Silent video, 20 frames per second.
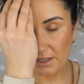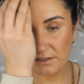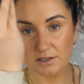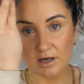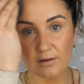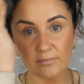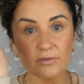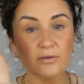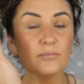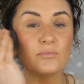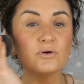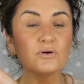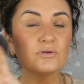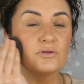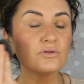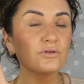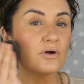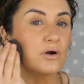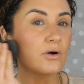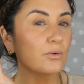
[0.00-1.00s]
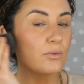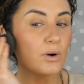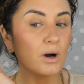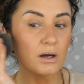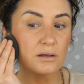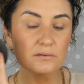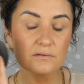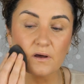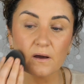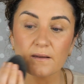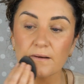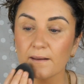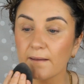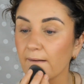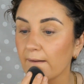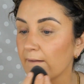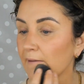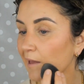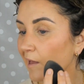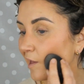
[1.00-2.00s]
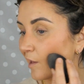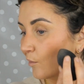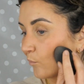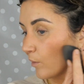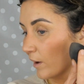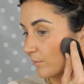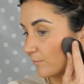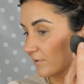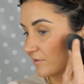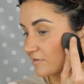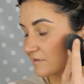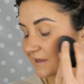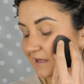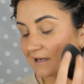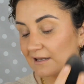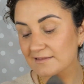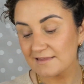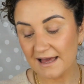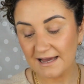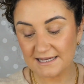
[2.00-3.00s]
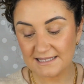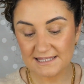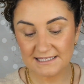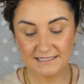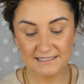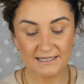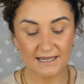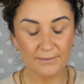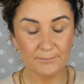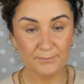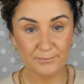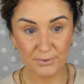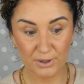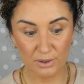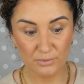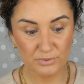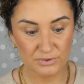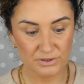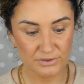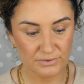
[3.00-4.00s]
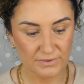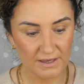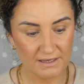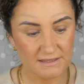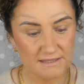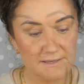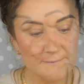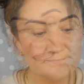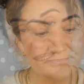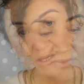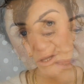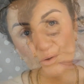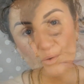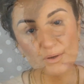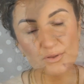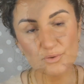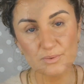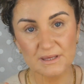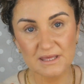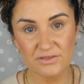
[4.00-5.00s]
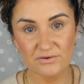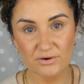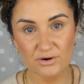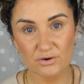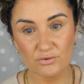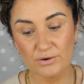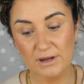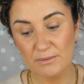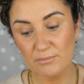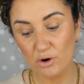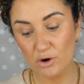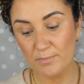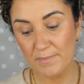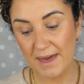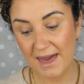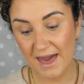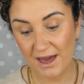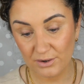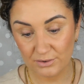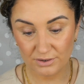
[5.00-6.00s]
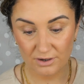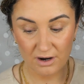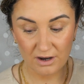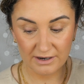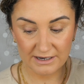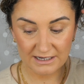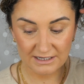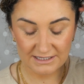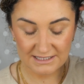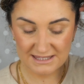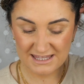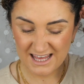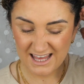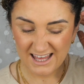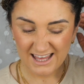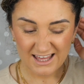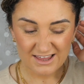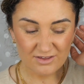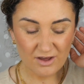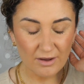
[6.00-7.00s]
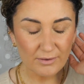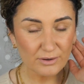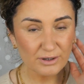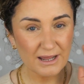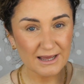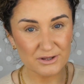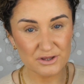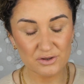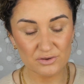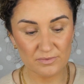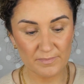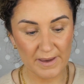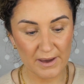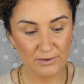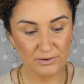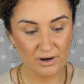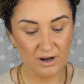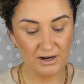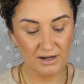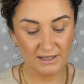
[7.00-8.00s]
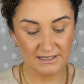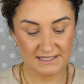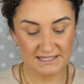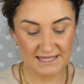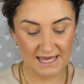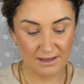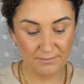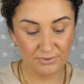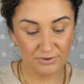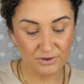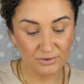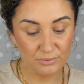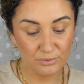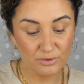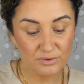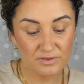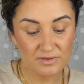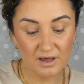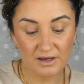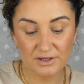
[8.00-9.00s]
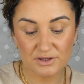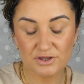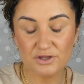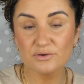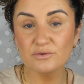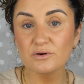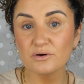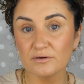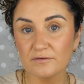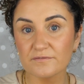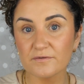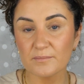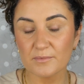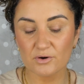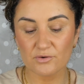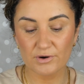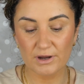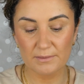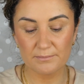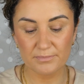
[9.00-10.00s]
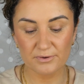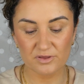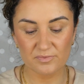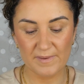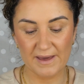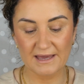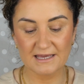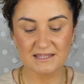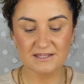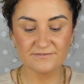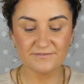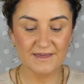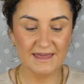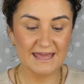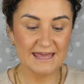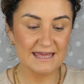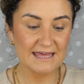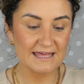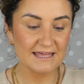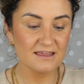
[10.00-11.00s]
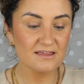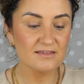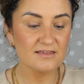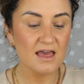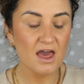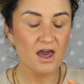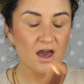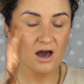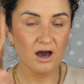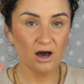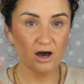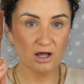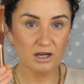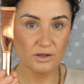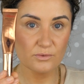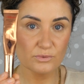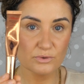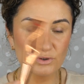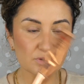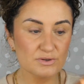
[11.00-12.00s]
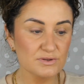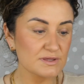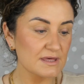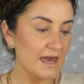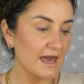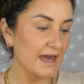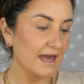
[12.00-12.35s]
time of the month or what kind of way my skin is acting, but I would do that. Then you can go on to either a cream or a powder highlight. So I'm going to actually use a powder highlight today, but the ones I do love from a cream perspective is Hollywood